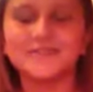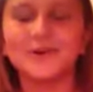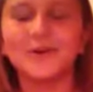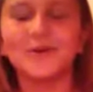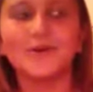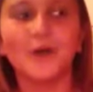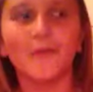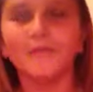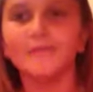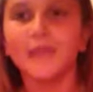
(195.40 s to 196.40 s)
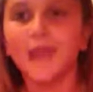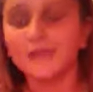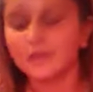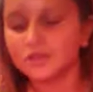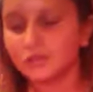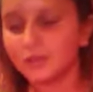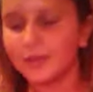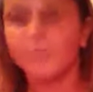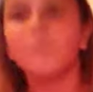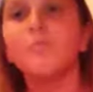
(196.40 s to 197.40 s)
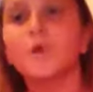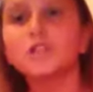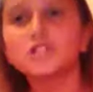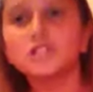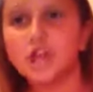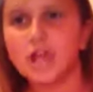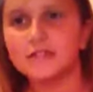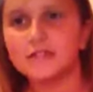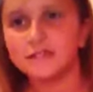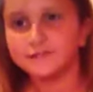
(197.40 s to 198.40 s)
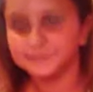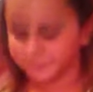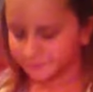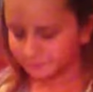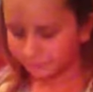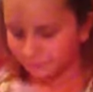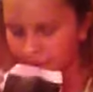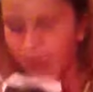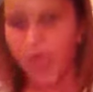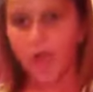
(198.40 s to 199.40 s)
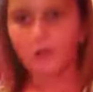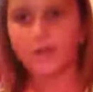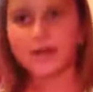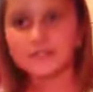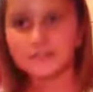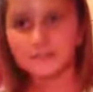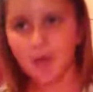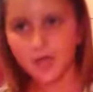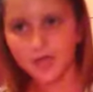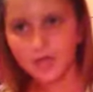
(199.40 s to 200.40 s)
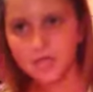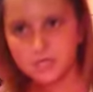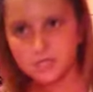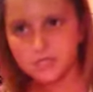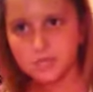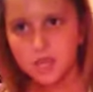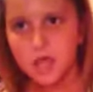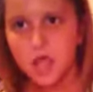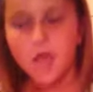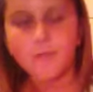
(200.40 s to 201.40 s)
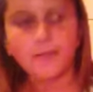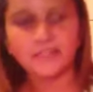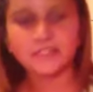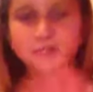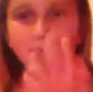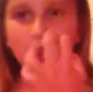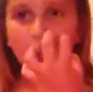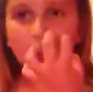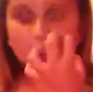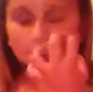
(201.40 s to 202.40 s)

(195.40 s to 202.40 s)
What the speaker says: so cool. And they're so like moisturizing. And when I smell this, it makes my